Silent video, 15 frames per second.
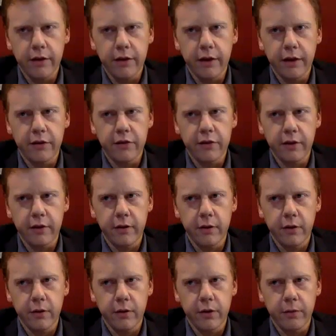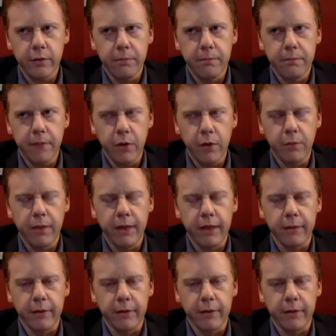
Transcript: think it's how the Biden